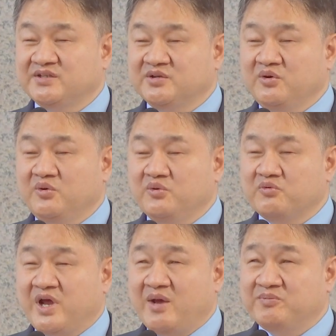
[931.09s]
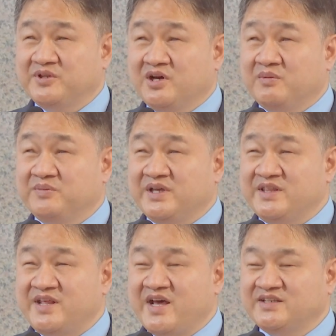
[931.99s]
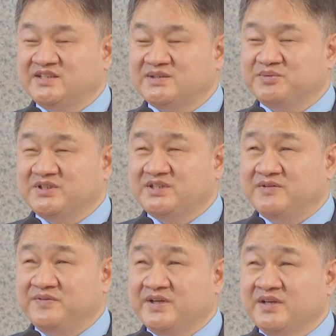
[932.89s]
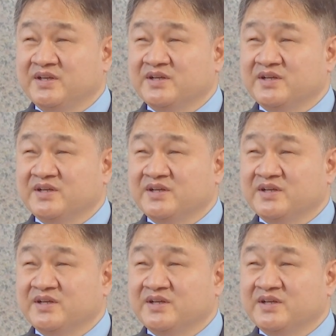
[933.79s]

so wrapped up in that specific